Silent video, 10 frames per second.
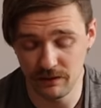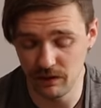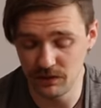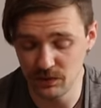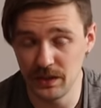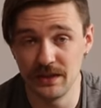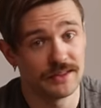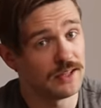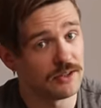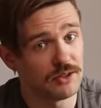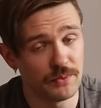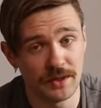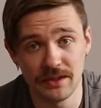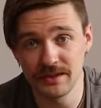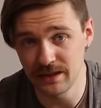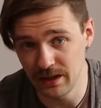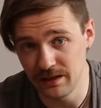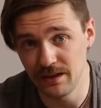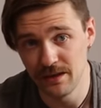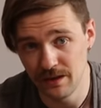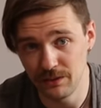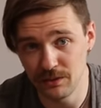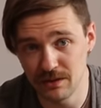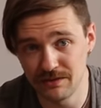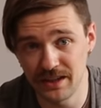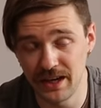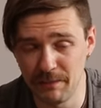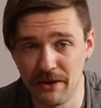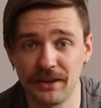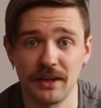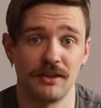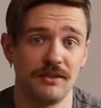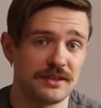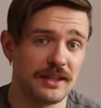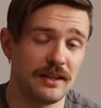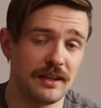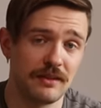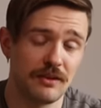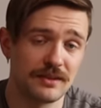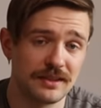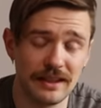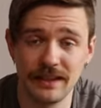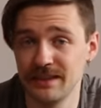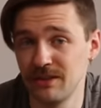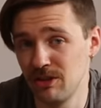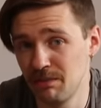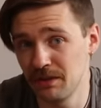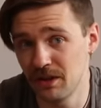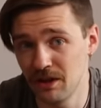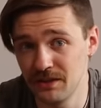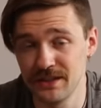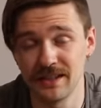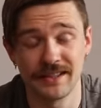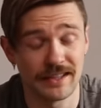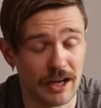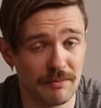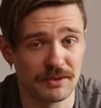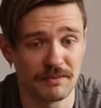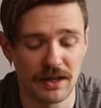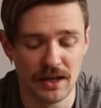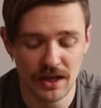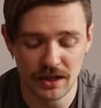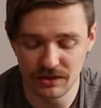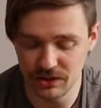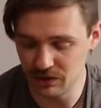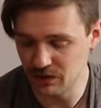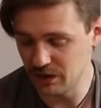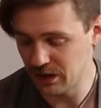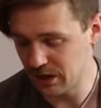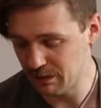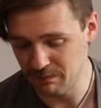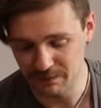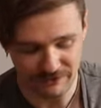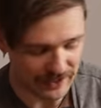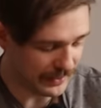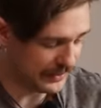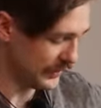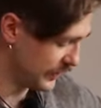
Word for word: those wheels and other wheels in North America. Using those links and coupon codes helps me to um, finance,